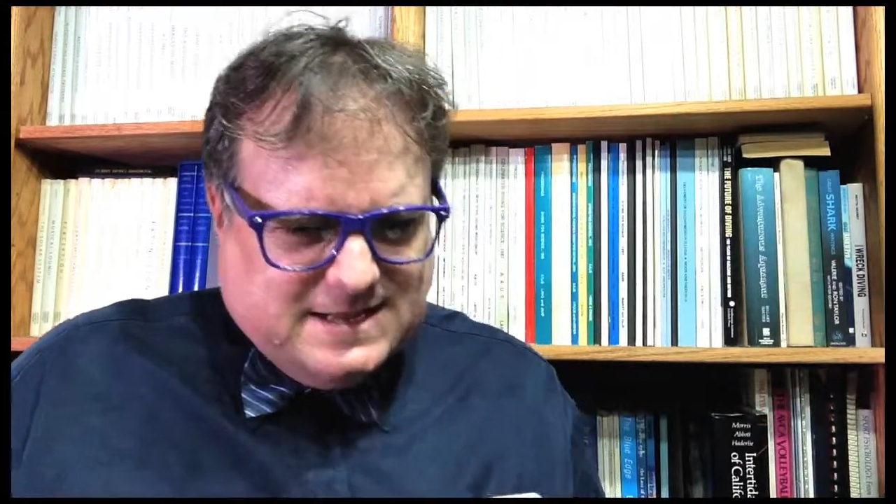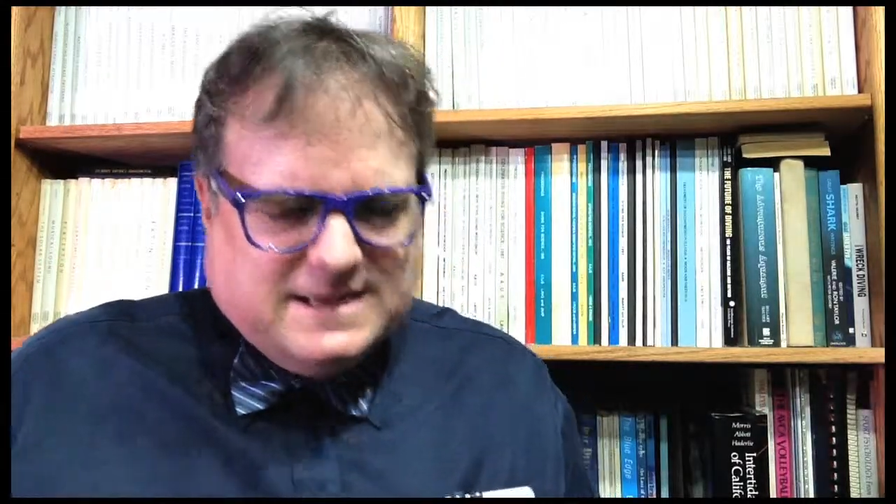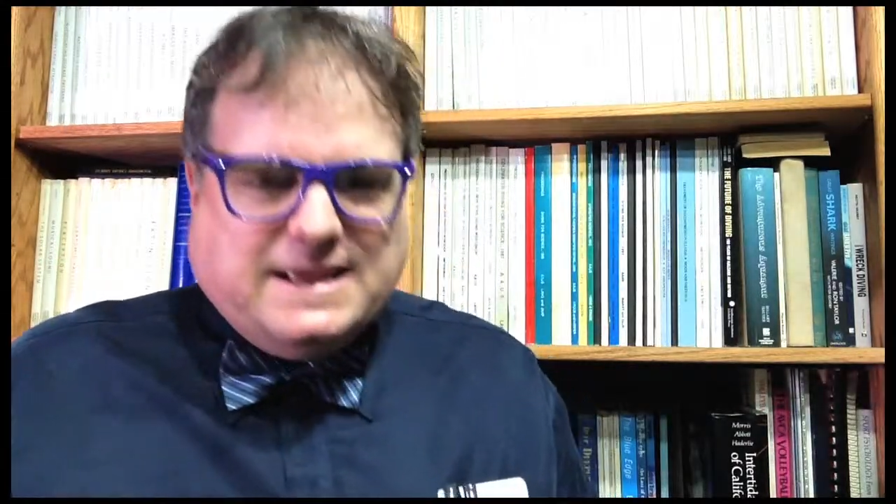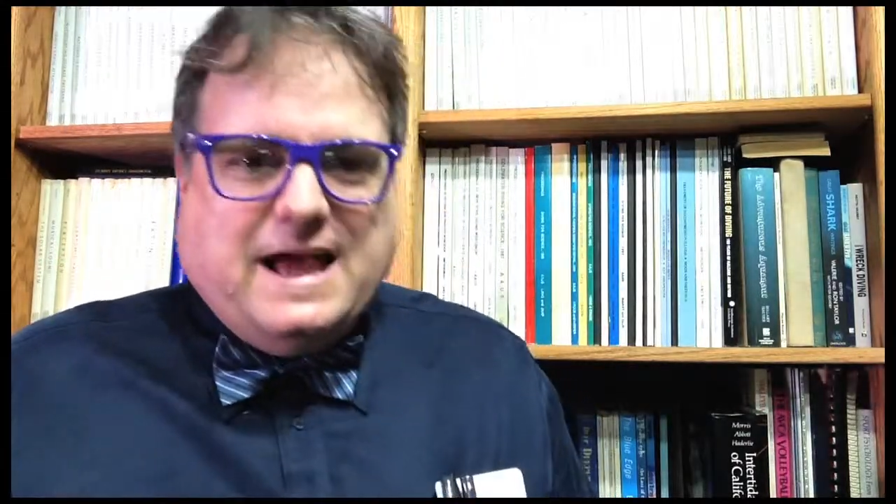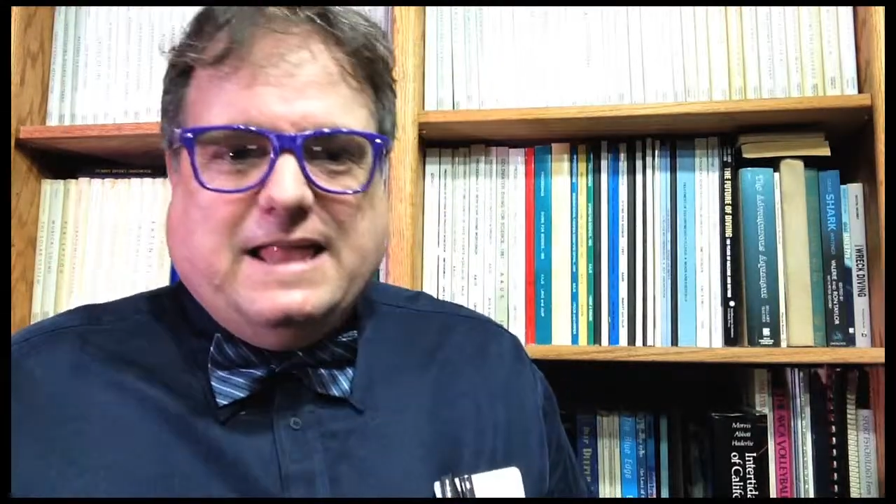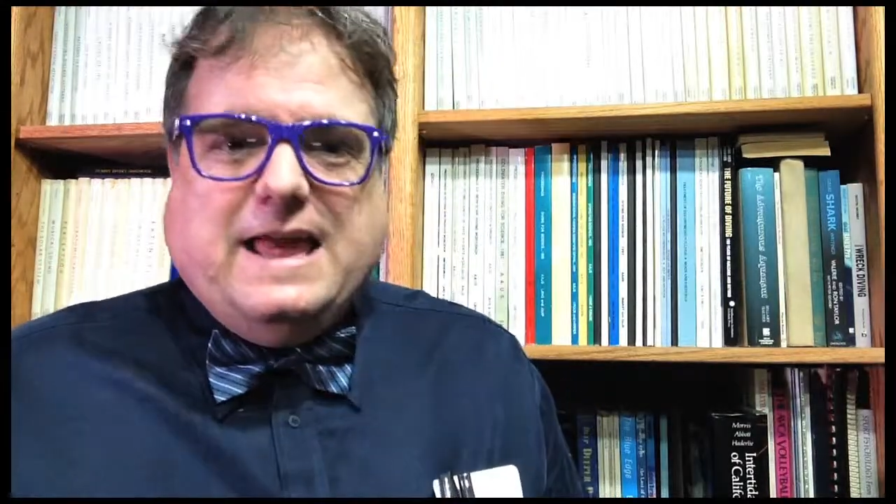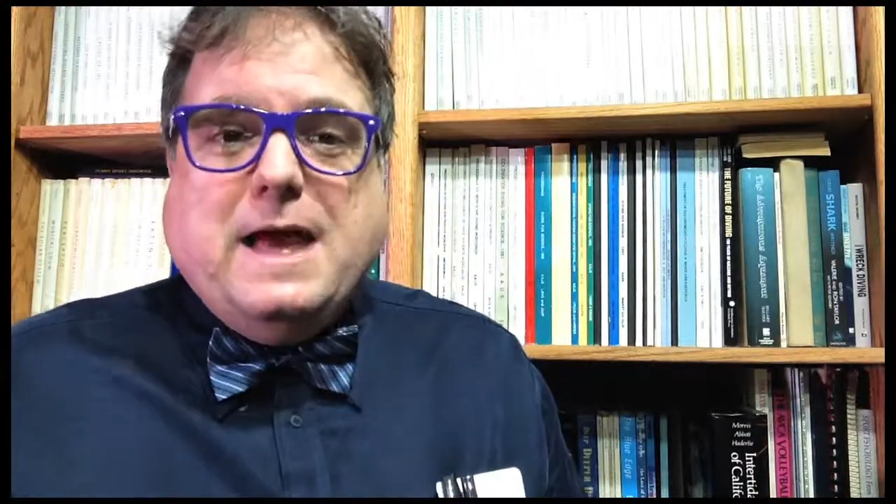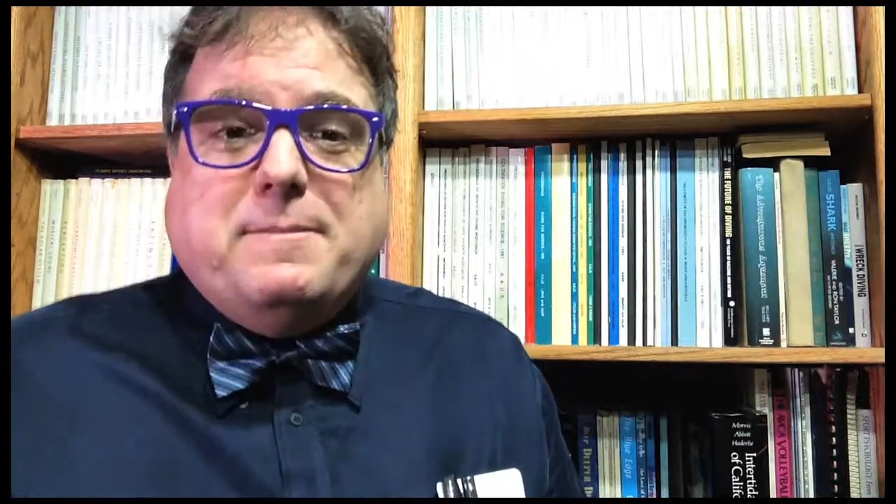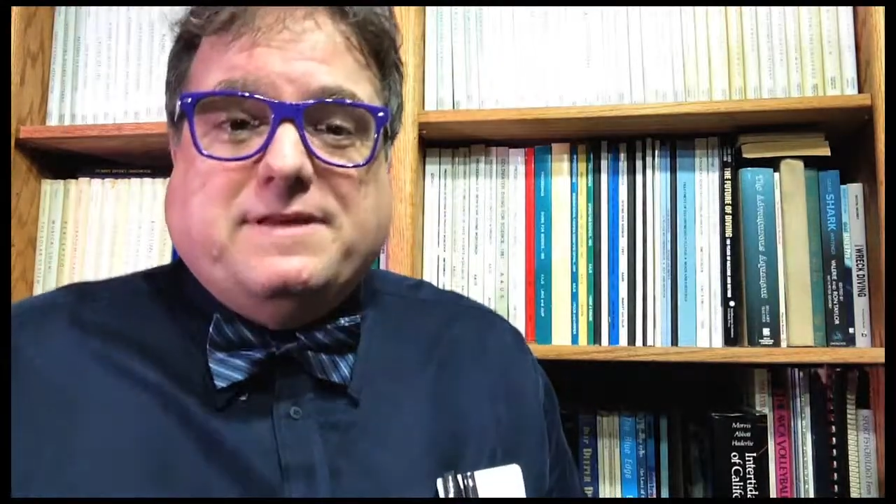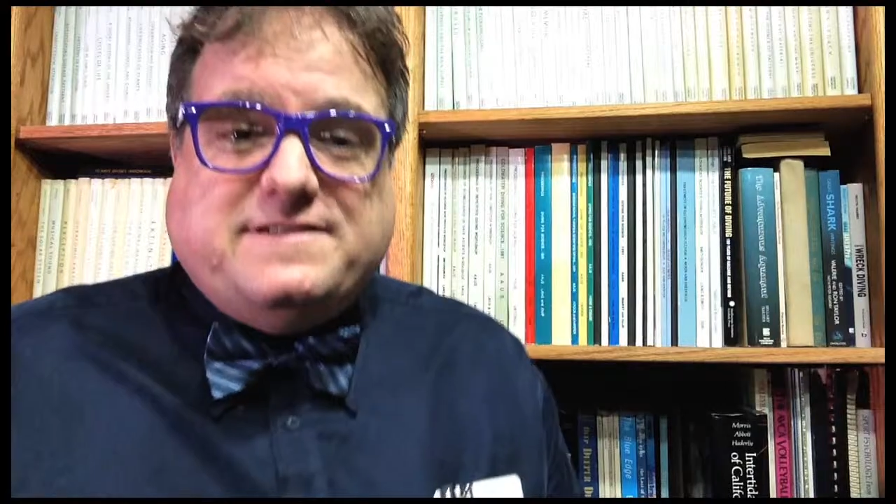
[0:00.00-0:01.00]

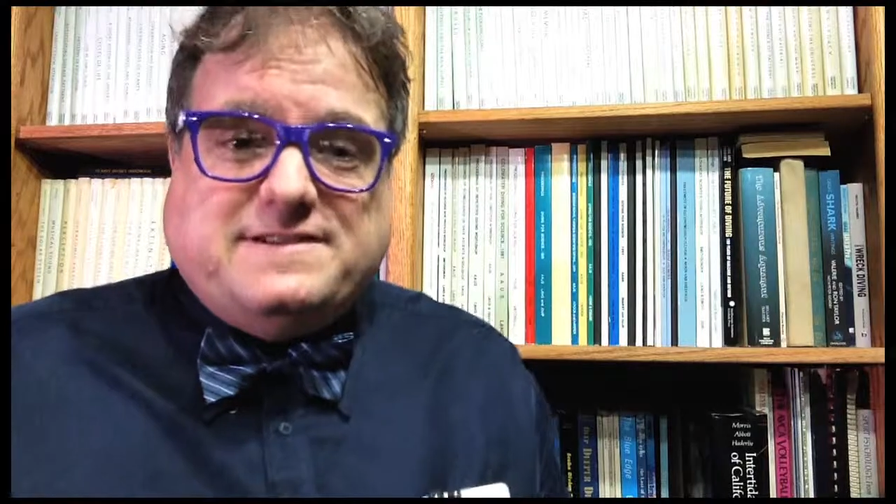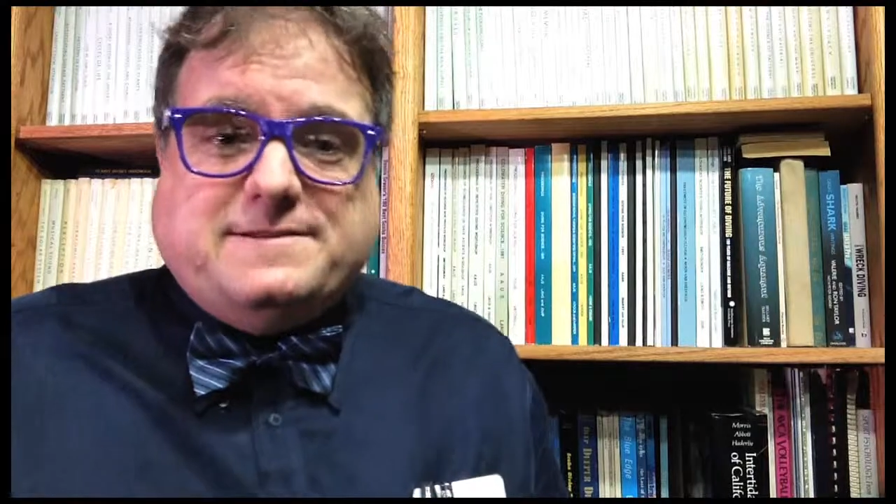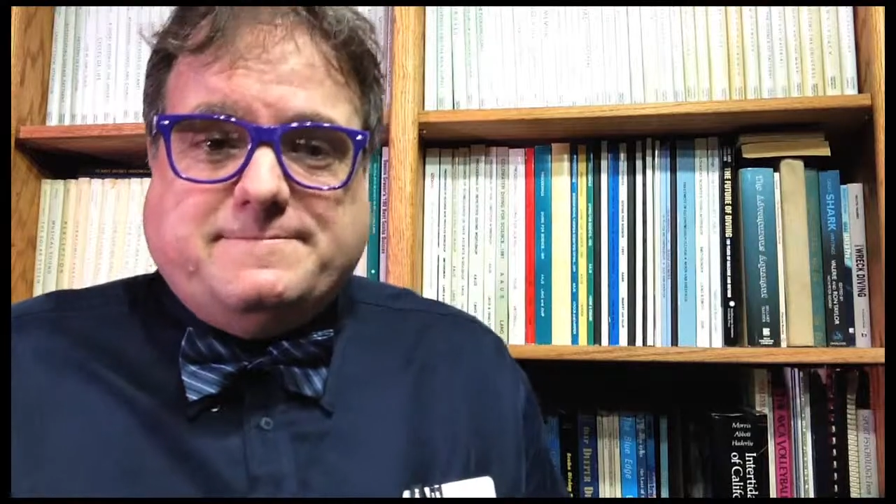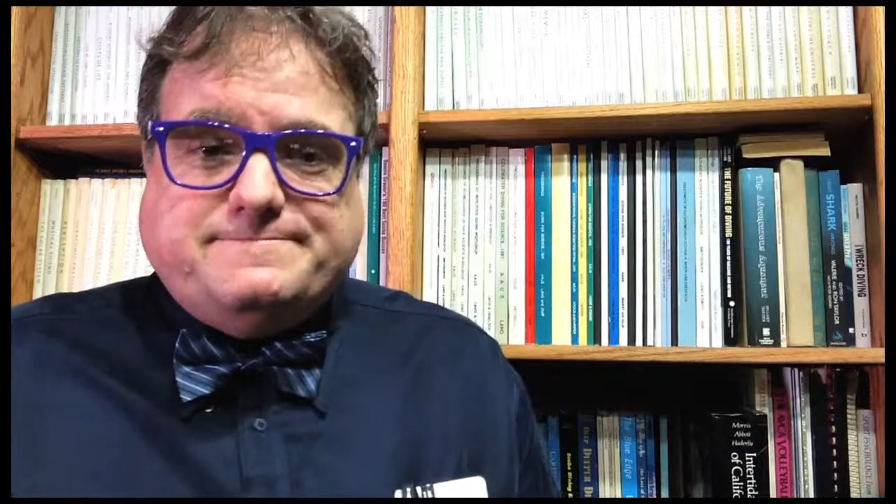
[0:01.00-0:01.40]
Calliamus.